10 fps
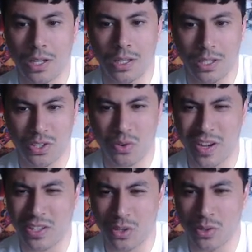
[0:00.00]
It's the
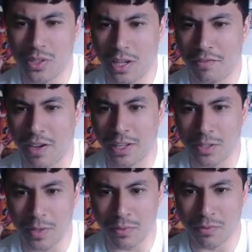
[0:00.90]
grade 2s that I find to
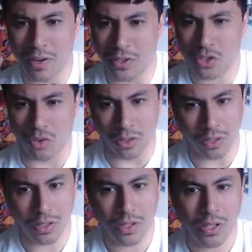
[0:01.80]
be very strong,
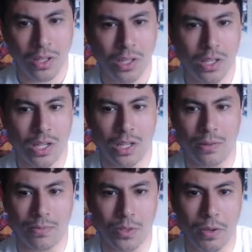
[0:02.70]

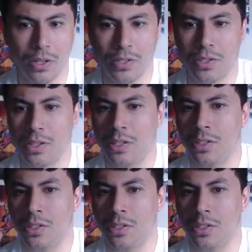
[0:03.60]
to be honest.